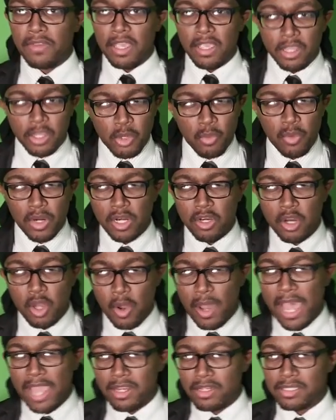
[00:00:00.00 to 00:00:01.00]
you wanna know how
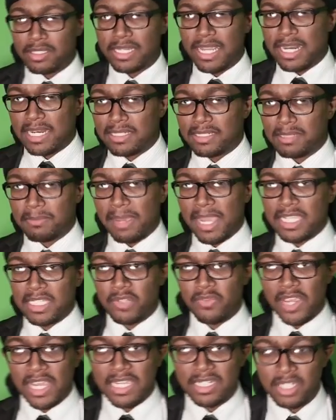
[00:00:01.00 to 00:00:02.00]
you're staying in somebody's
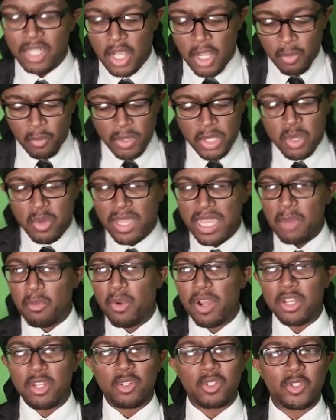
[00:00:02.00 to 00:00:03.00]
face? when you get one of
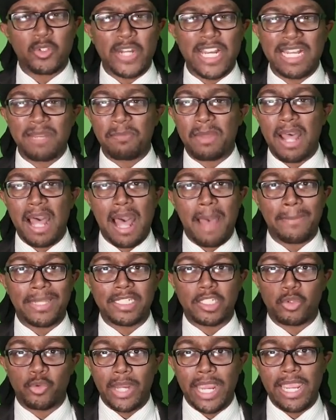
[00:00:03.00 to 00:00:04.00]
those random comments,
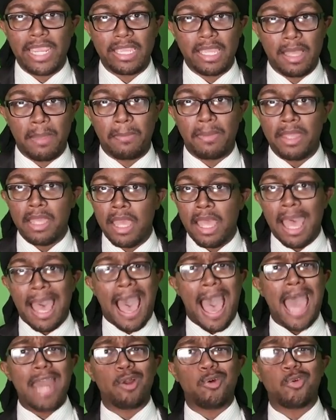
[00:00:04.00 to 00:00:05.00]
three A M I
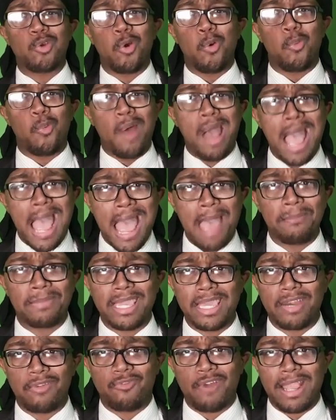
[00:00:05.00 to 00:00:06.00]
don't know why I'm
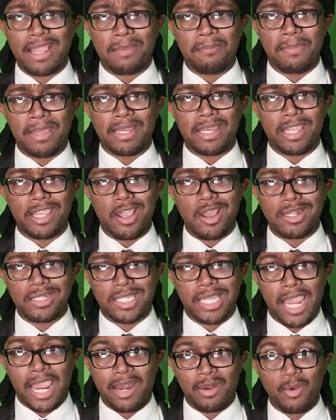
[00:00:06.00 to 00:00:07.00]
getting recommended your
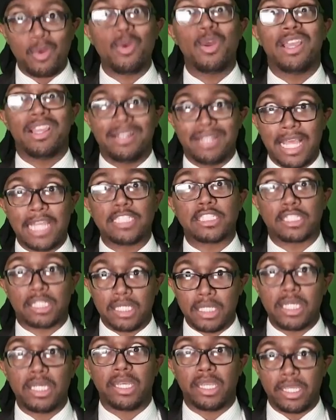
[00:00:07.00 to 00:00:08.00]
channel. That's
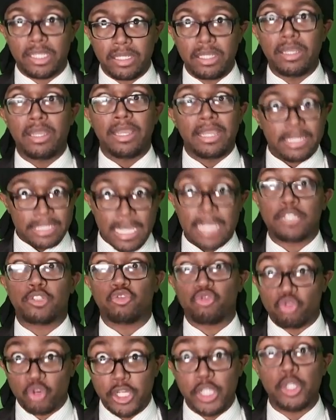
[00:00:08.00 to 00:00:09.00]
good. That's
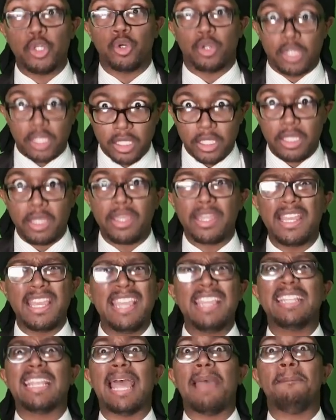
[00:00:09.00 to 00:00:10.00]
real good.
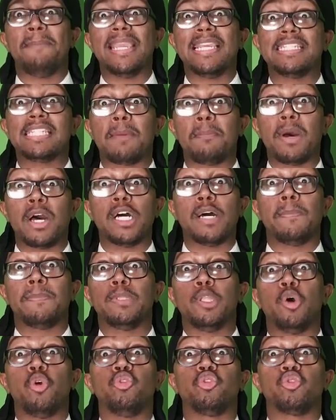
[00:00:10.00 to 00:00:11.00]
That means I'm gonna
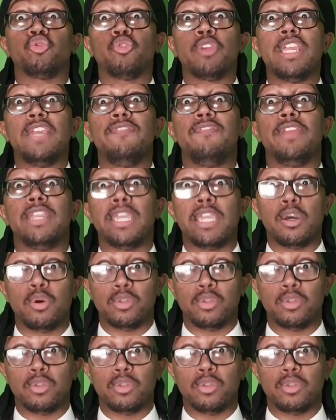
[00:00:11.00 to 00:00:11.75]
upload three videos